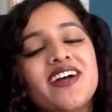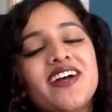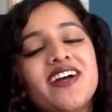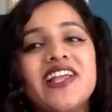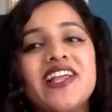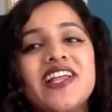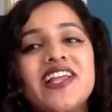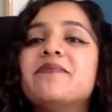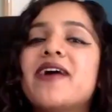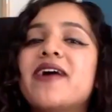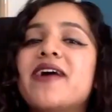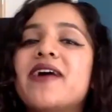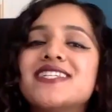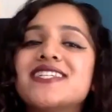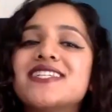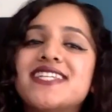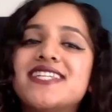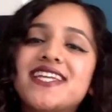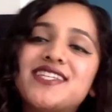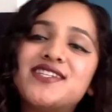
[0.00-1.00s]
welcome back to
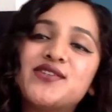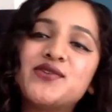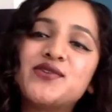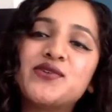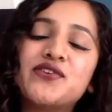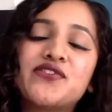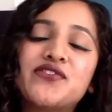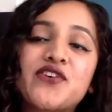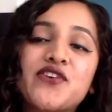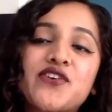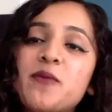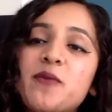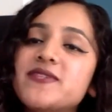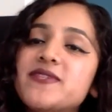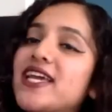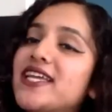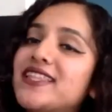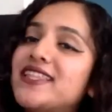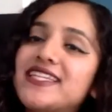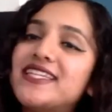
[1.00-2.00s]
day 2 of
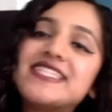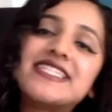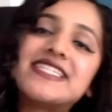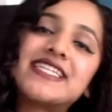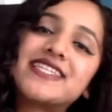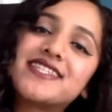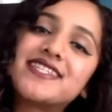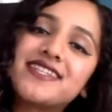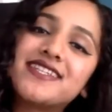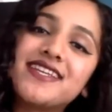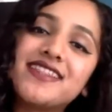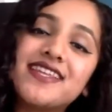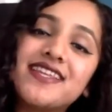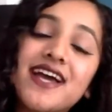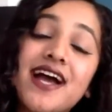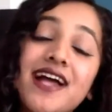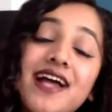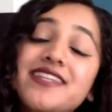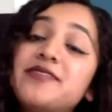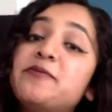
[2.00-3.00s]
CompSci360, the
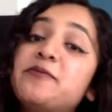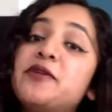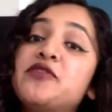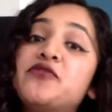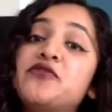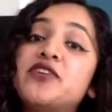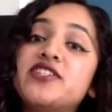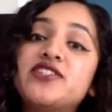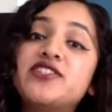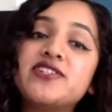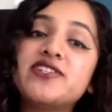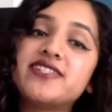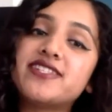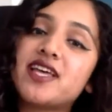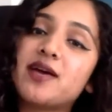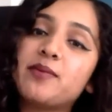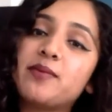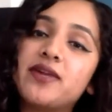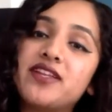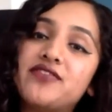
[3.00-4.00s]
ultimate virtual
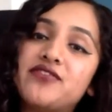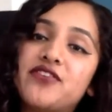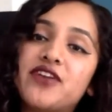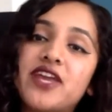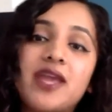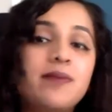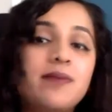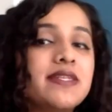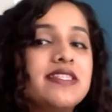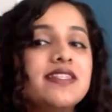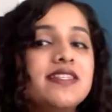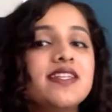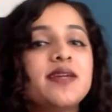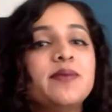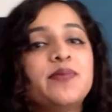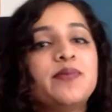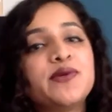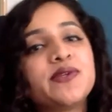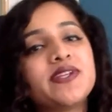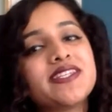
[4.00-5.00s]
summit for MS in
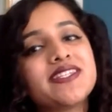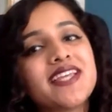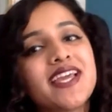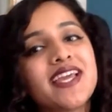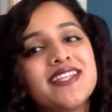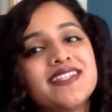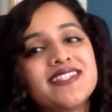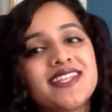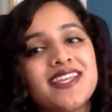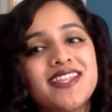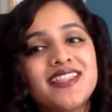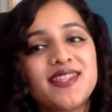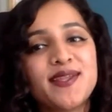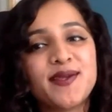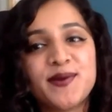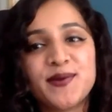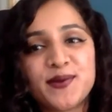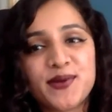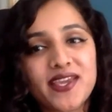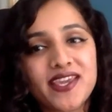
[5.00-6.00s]
Computer Science in the
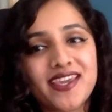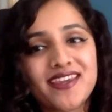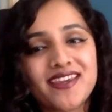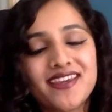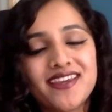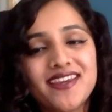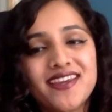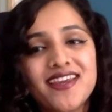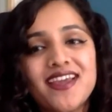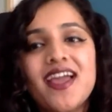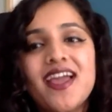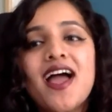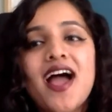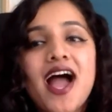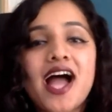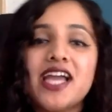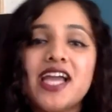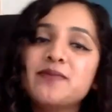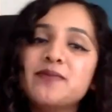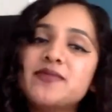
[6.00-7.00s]
UK. I
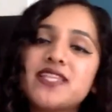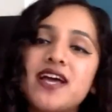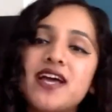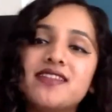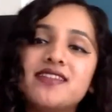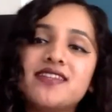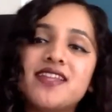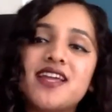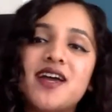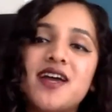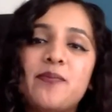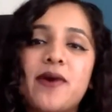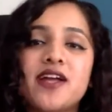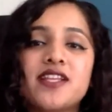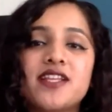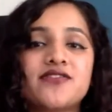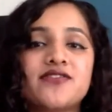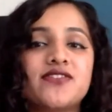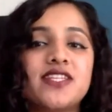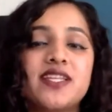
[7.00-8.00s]
am Sadhana, part of
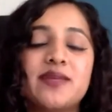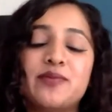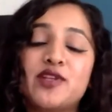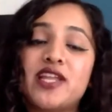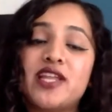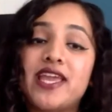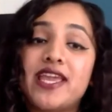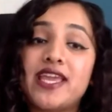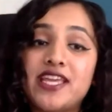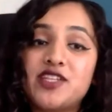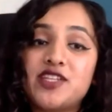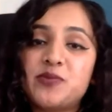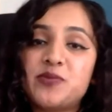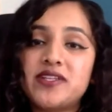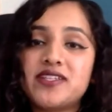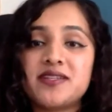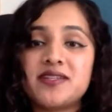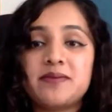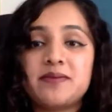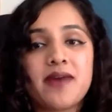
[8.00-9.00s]
the Nebula
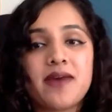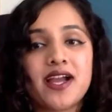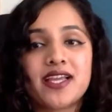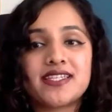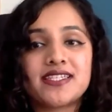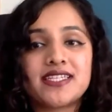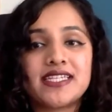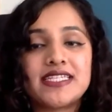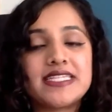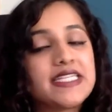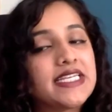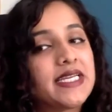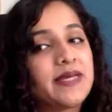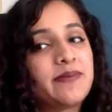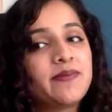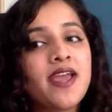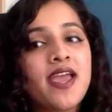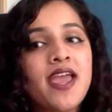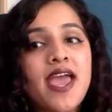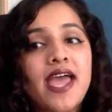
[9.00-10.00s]
Engagement and Marketing team,